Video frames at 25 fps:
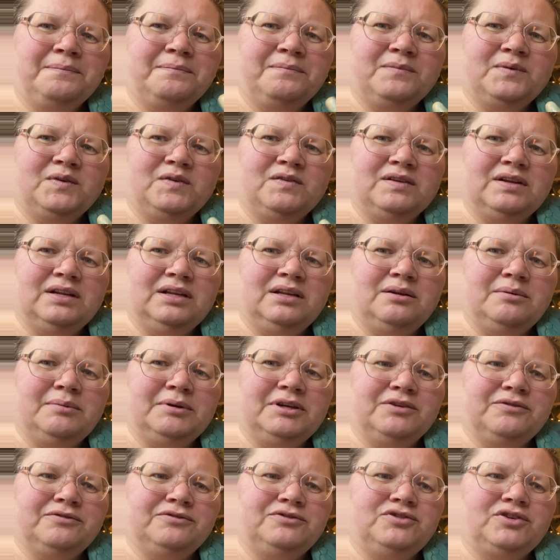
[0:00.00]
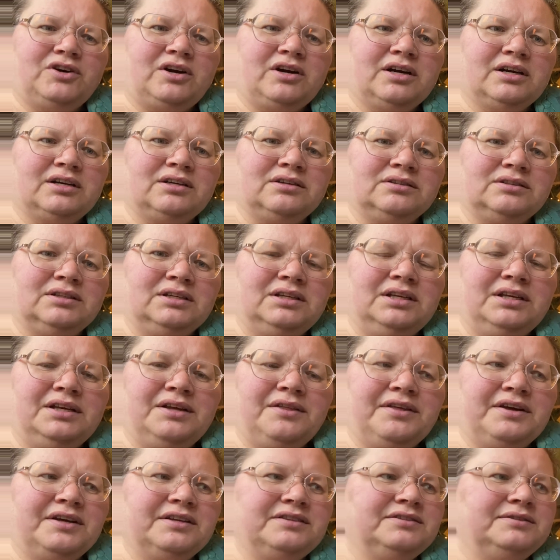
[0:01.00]
With a little bit of dark
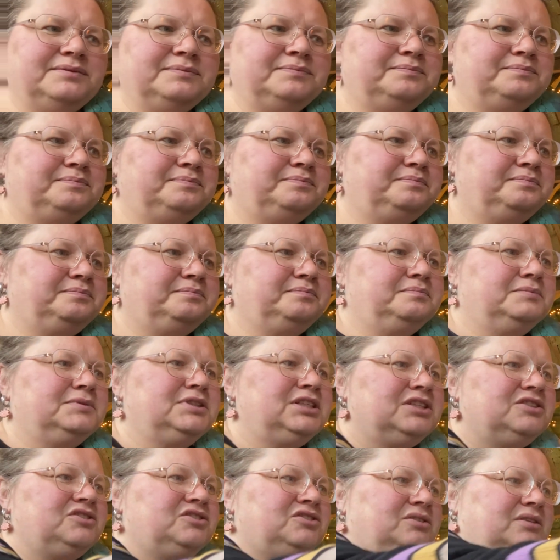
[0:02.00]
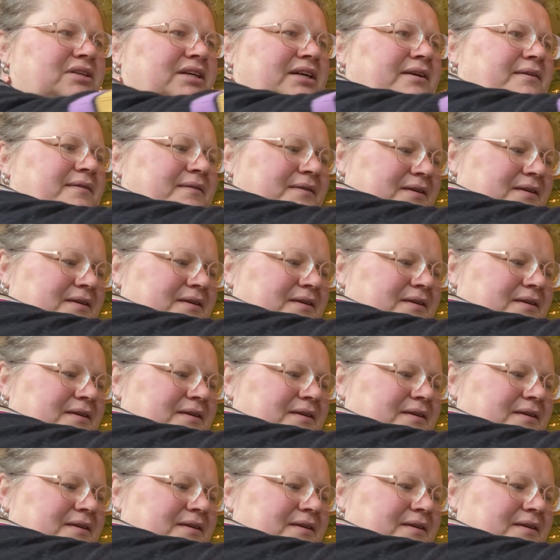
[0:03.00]
underneath it. But that's okay.